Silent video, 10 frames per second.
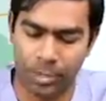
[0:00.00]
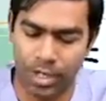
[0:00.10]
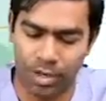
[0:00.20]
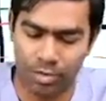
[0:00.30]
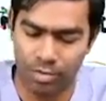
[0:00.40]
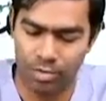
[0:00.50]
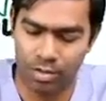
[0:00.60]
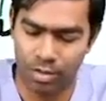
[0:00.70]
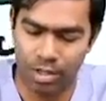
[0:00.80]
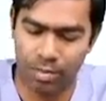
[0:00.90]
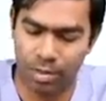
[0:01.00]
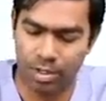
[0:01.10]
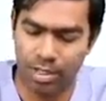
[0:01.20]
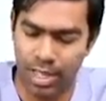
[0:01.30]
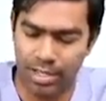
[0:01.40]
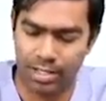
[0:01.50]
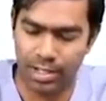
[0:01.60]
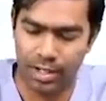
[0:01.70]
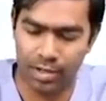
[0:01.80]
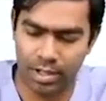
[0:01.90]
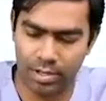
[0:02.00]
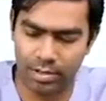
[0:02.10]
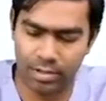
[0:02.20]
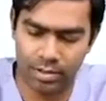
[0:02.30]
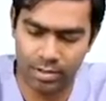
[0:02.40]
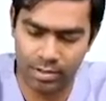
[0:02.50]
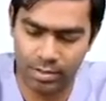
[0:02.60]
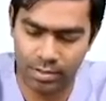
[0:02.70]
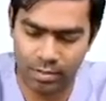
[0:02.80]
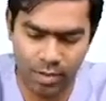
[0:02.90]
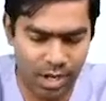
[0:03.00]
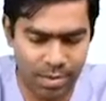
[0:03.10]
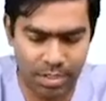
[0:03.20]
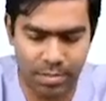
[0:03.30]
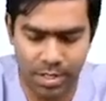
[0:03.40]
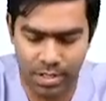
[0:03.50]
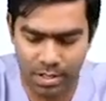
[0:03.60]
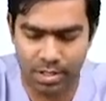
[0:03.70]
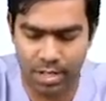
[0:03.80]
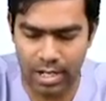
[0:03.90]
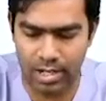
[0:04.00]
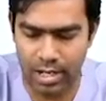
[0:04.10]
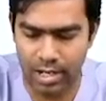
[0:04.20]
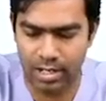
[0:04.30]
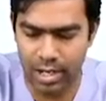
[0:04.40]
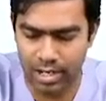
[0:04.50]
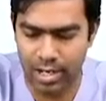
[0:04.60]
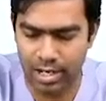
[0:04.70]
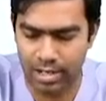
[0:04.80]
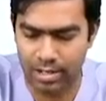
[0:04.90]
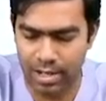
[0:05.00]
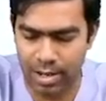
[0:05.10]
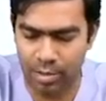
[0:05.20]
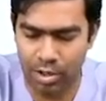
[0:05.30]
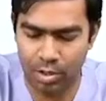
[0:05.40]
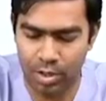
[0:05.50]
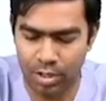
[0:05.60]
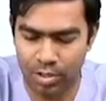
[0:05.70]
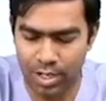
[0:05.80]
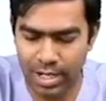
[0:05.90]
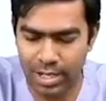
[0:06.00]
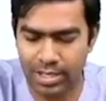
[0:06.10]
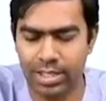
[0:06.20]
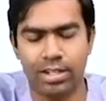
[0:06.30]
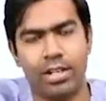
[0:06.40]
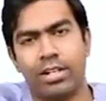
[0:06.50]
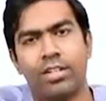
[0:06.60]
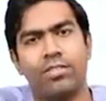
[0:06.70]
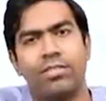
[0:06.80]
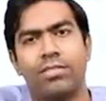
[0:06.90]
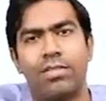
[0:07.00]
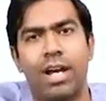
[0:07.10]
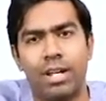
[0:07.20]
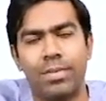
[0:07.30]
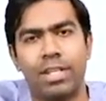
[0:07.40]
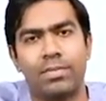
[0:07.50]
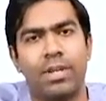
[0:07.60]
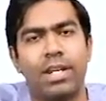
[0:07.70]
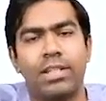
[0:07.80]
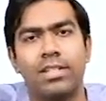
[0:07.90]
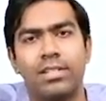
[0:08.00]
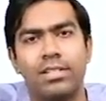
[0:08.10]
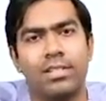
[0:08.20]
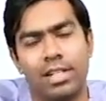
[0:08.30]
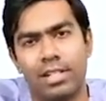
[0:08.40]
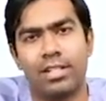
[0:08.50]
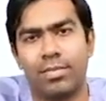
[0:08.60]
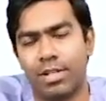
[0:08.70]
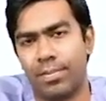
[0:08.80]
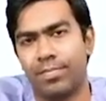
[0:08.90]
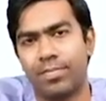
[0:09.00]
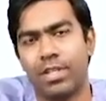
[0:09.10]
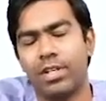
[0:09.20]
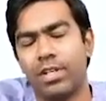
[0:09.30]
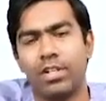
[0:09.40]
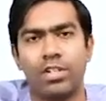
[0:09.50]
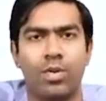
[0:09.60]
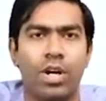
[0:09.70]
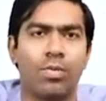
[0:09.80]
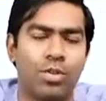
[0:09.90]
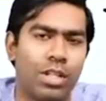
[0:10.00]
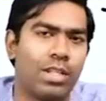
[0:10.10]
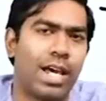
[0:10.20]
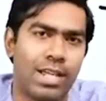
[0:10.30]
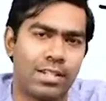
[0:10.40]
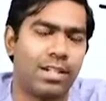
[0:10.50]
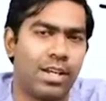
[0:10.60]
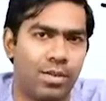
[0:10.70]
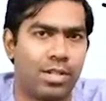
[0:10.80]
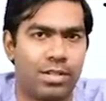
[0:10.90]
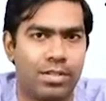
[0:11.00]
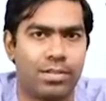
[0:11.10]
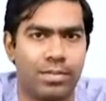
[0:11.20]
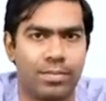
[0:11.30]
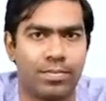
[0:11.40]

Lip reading: Now come to the thiazide diuretics. Why I'm explaining? Yeah, I'm not going to tell anything right now. I'll be explaining this in some time. So what about the thiazide diuretics?